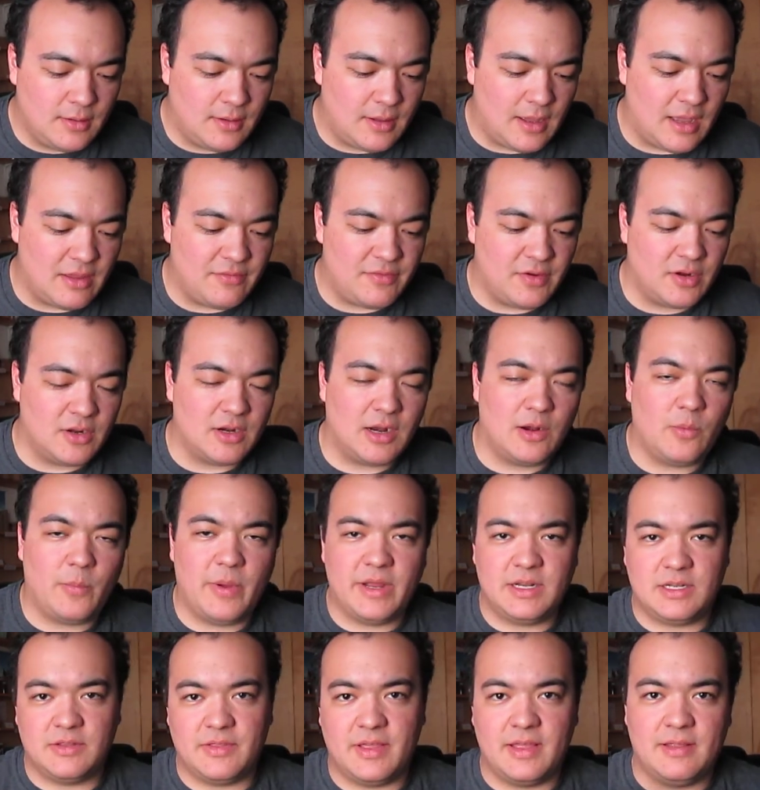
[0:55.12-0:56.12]
I figured I'd
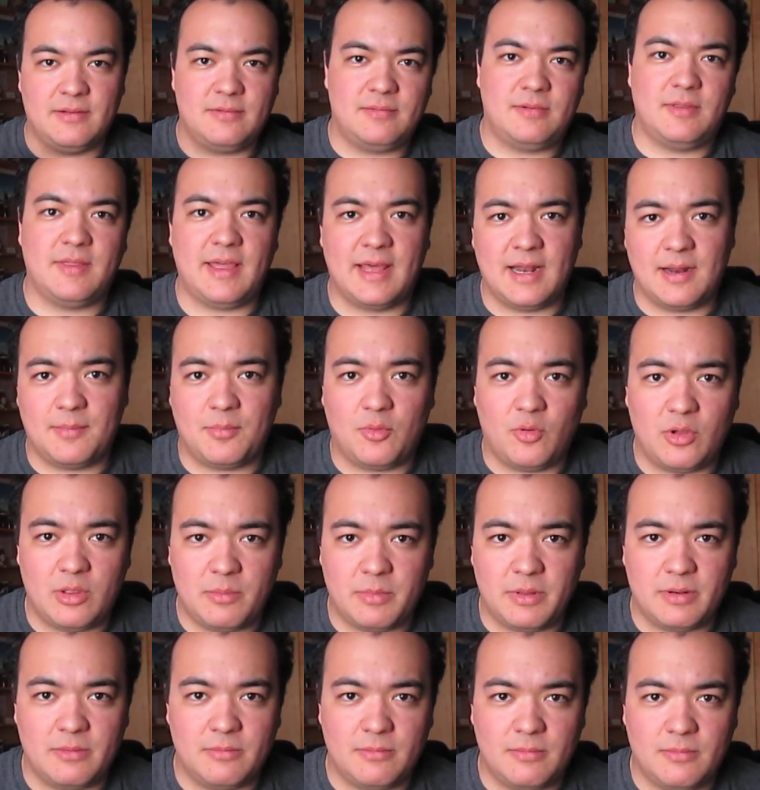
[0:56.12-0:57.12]
wait till that
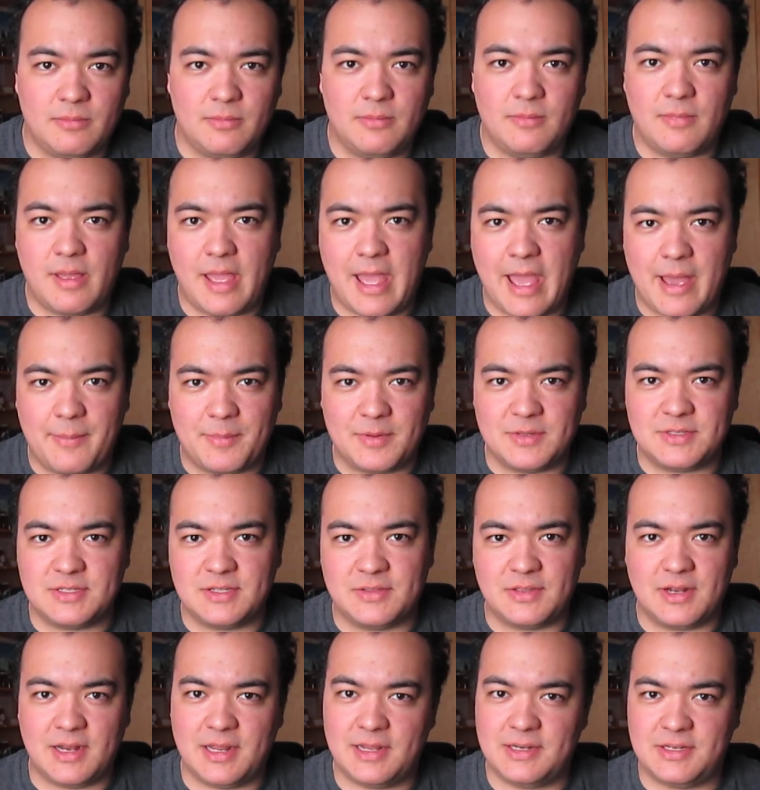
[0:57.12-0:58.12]
appointment happens,
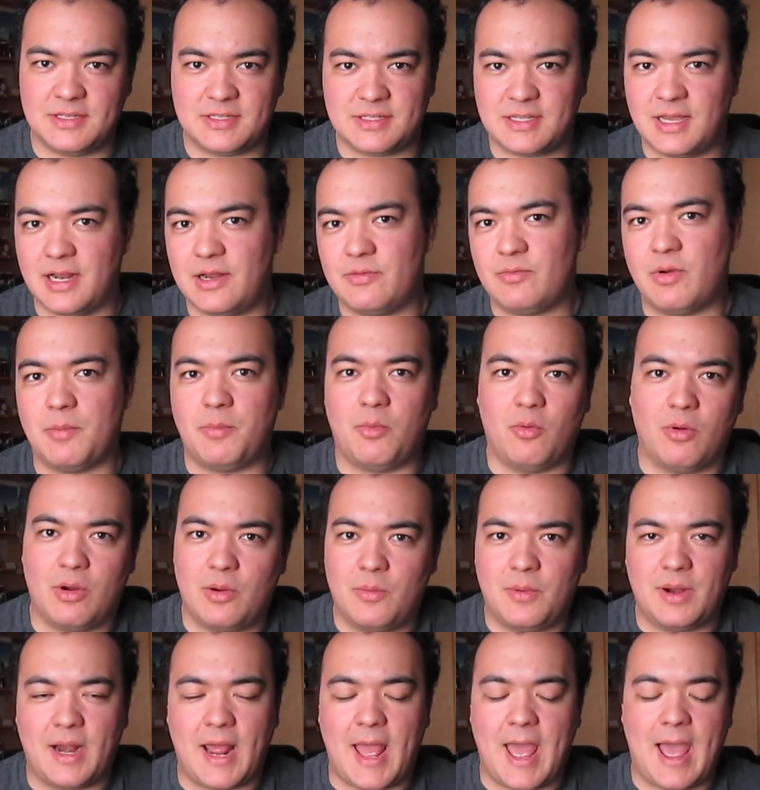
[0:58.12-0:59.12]
and then I just kind of report
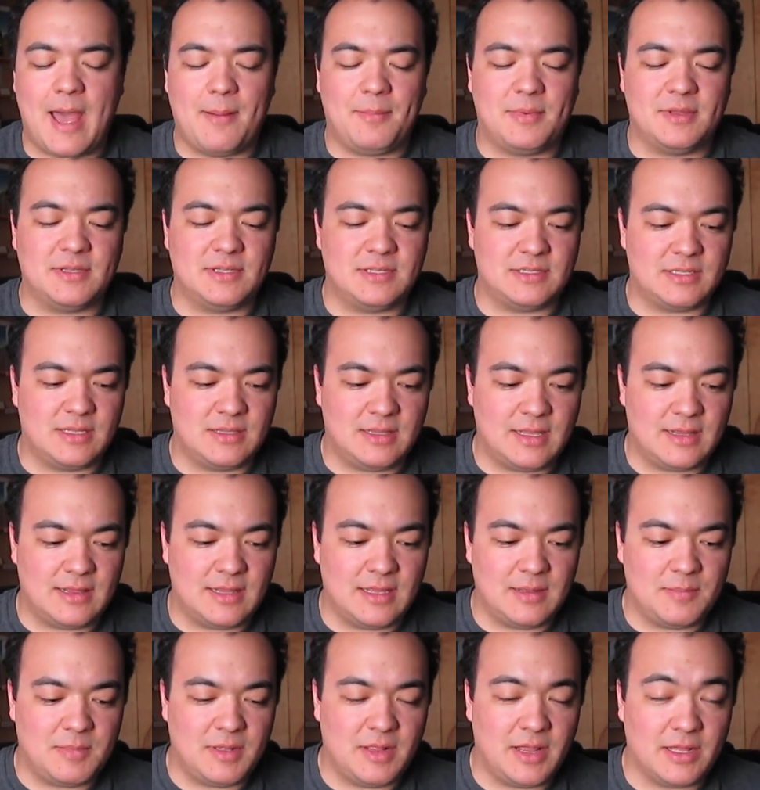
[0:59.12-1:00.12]
what happens, and then
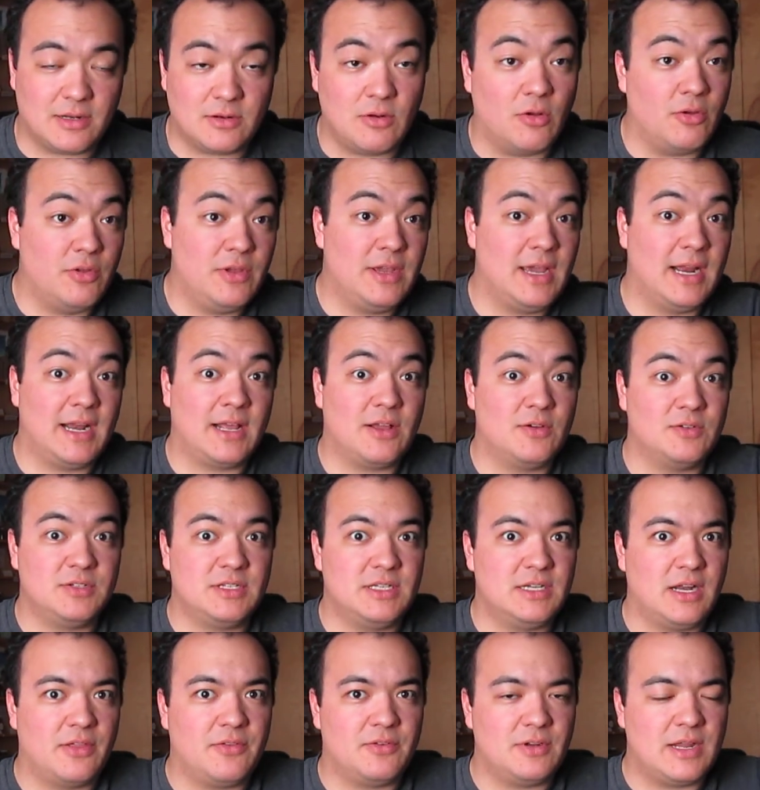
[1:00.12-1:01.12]
they'd be like, no, you gotta go
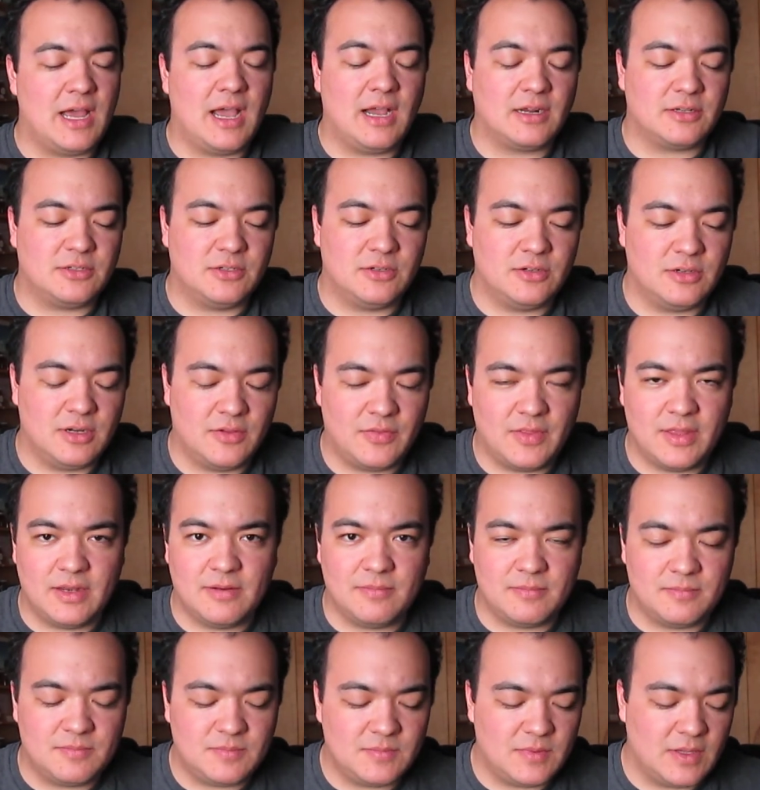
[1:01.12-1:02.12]
see another doctor, and then
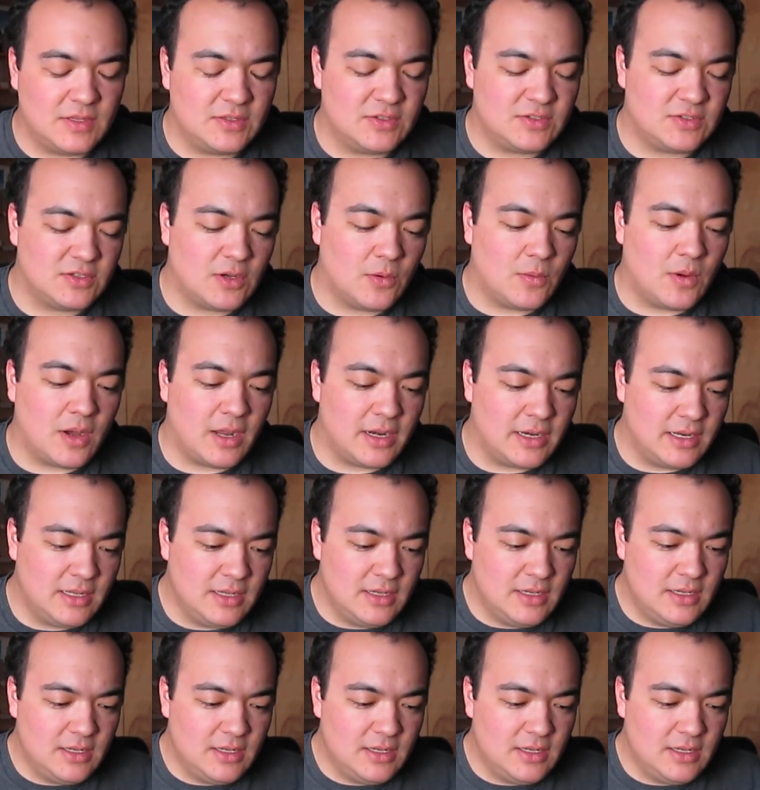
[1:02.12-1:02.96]
and so on.